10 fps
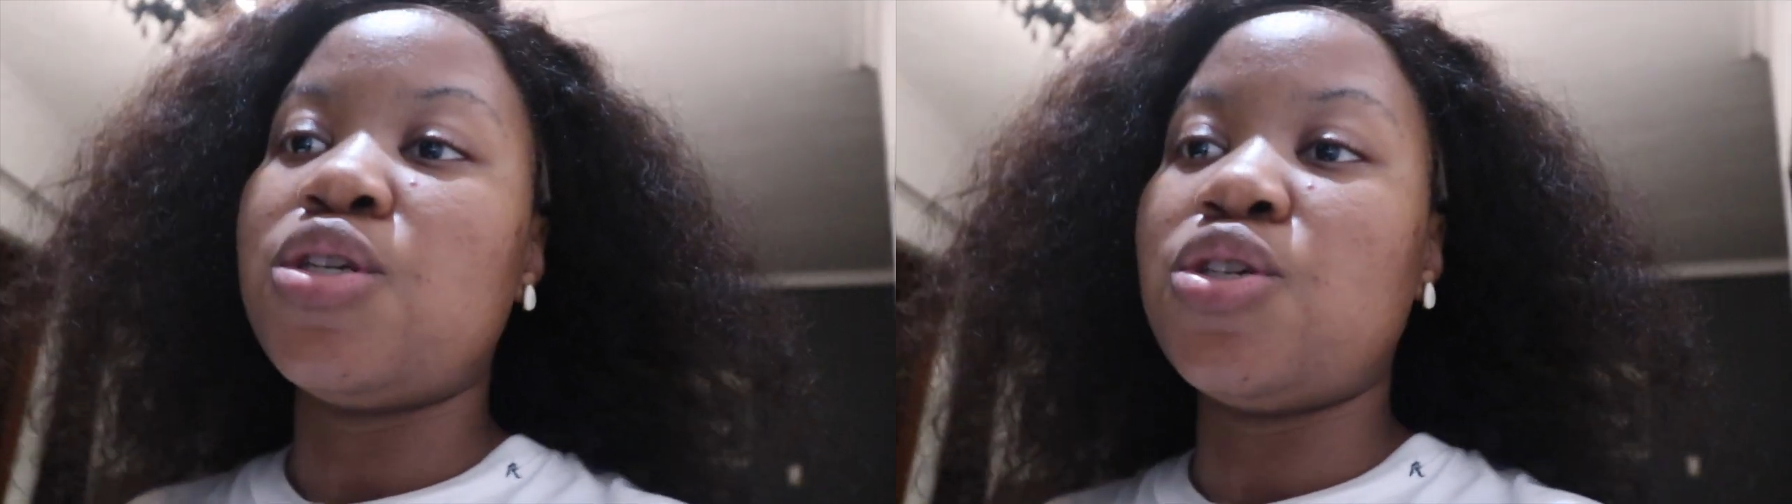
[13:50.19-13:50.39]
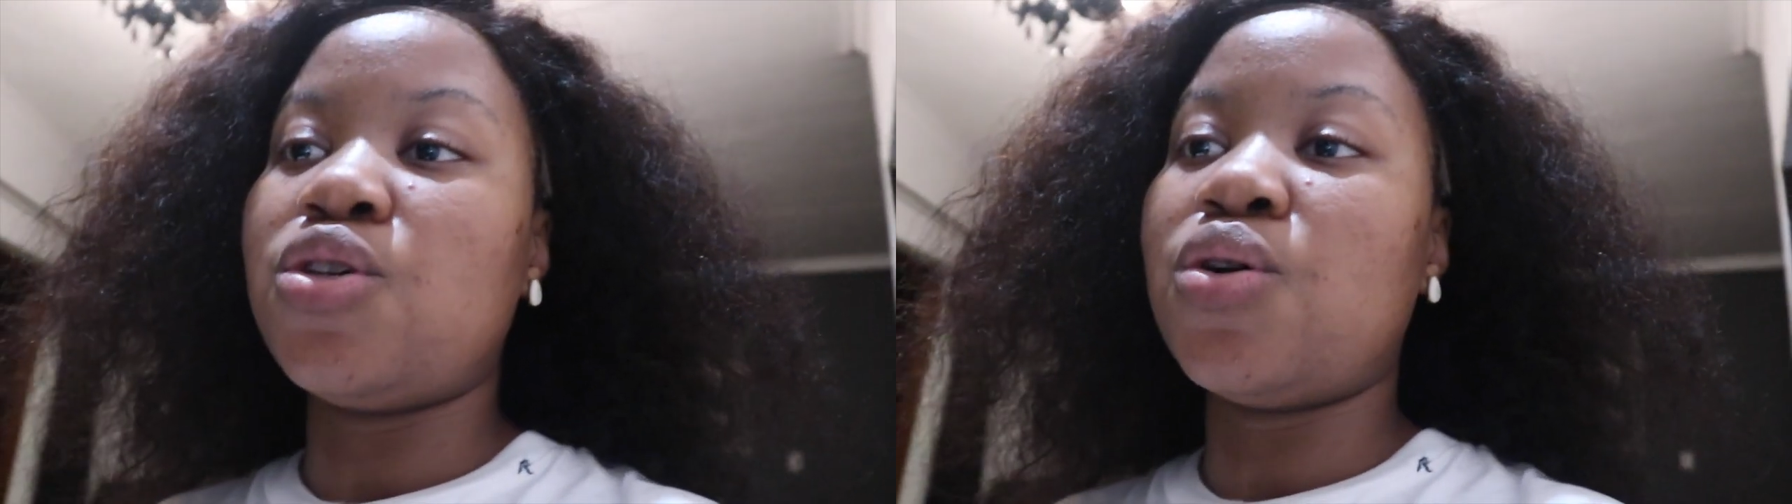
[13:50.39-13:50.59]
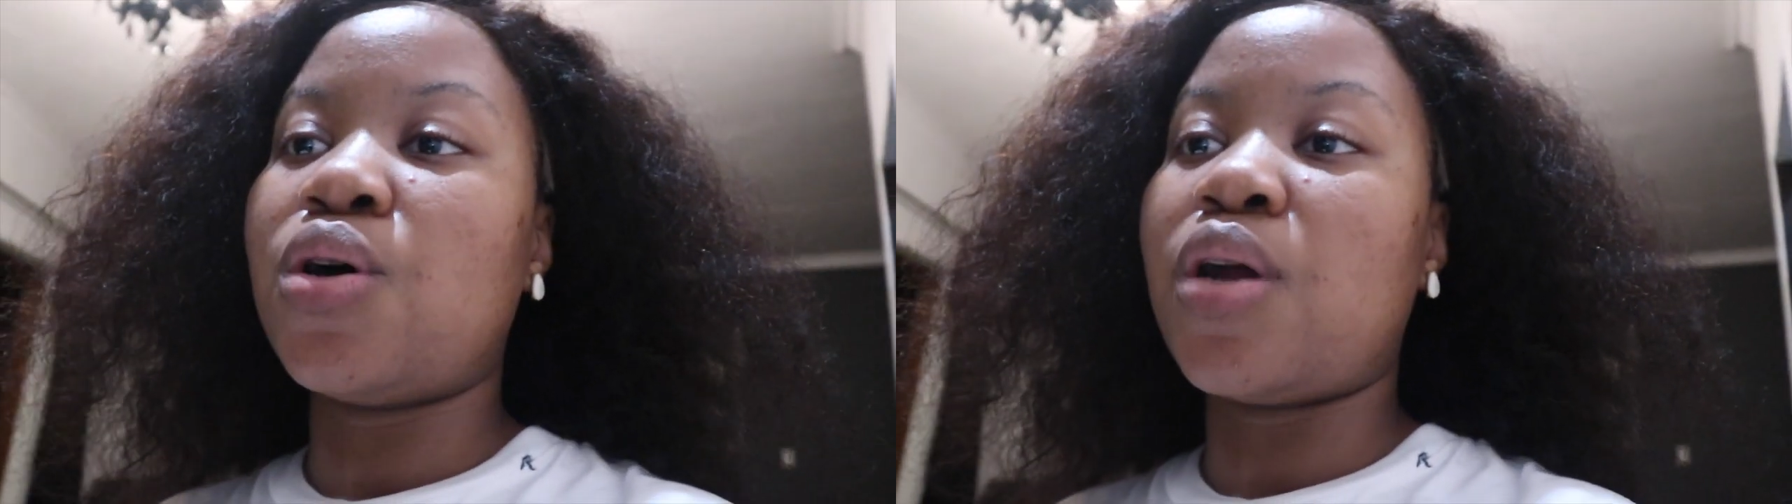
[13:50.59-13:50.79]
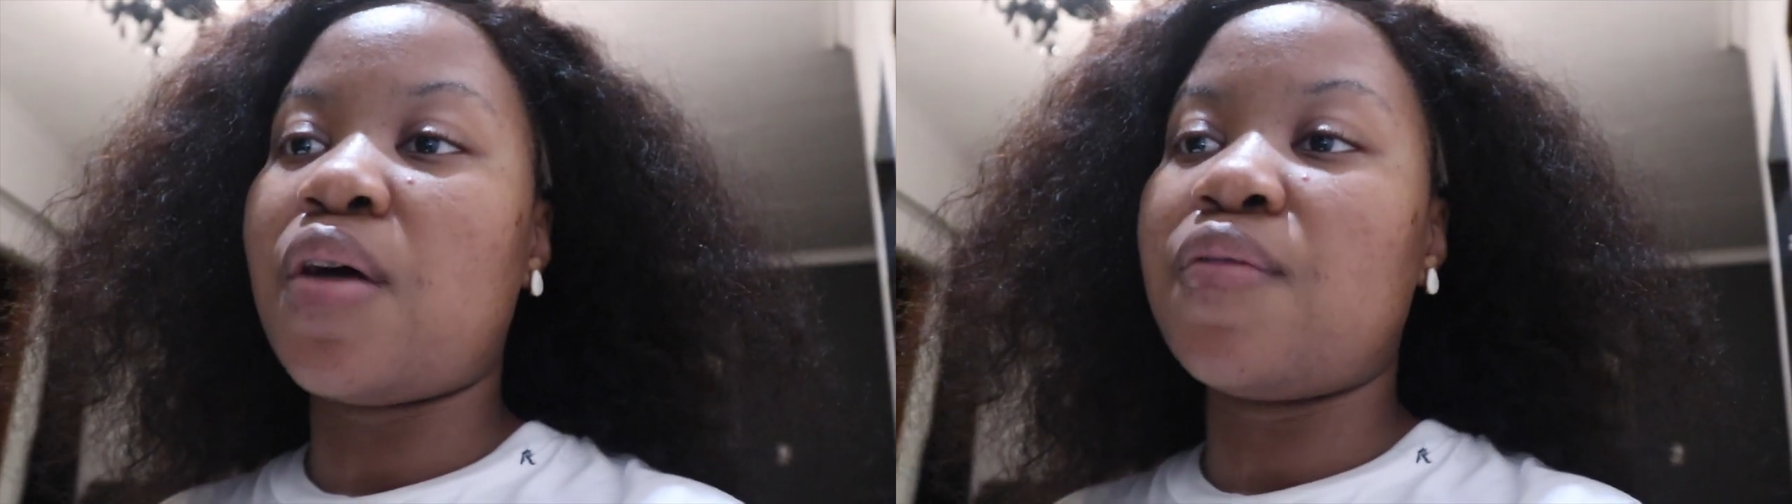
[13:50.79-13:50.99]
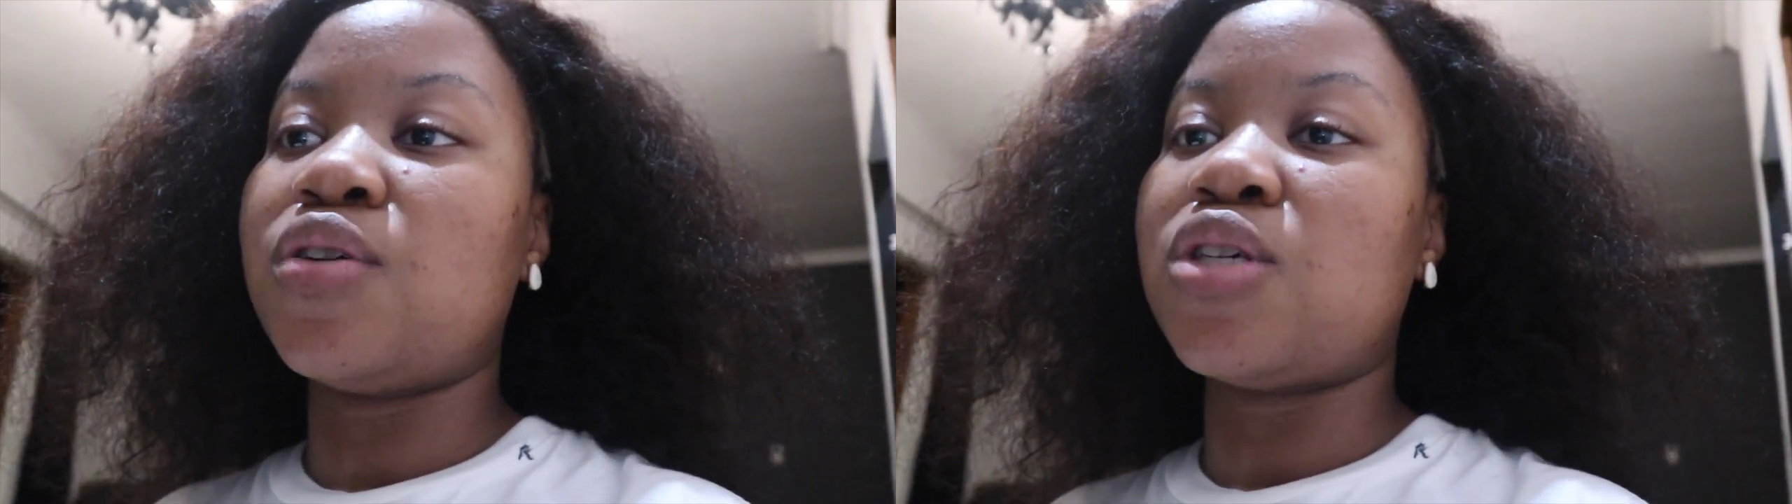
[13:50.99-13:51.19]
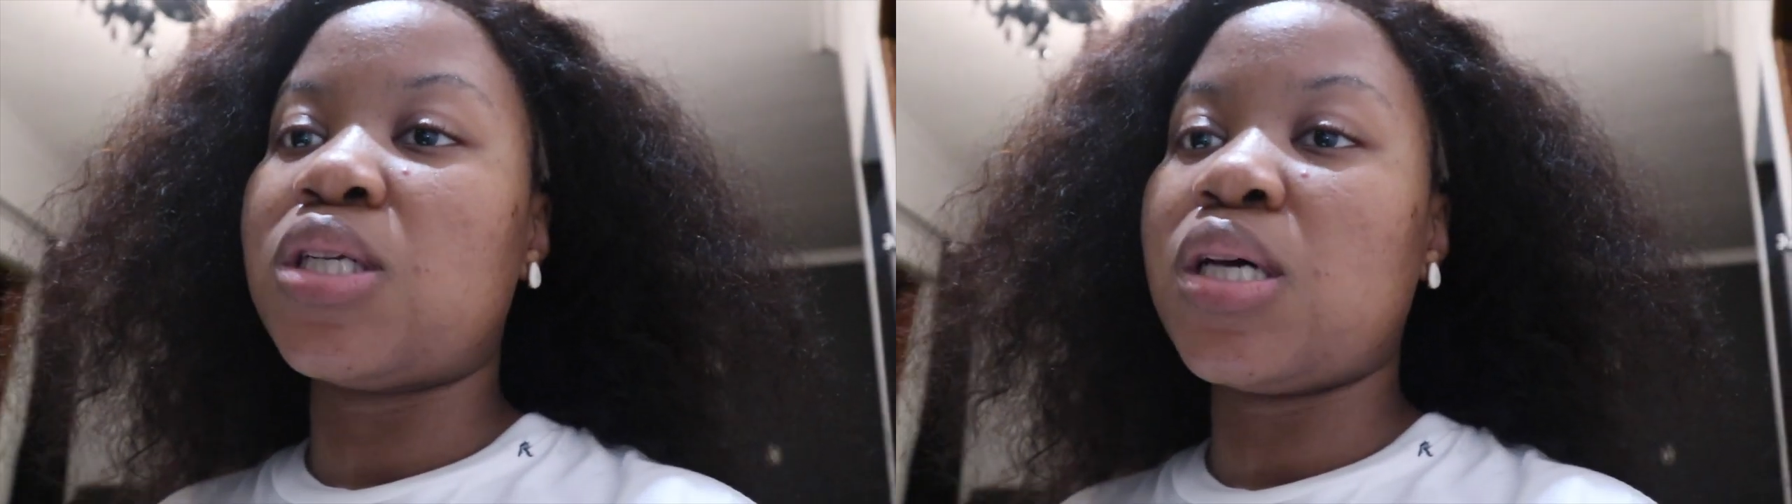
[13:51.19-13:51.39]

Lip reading: Did you know on average a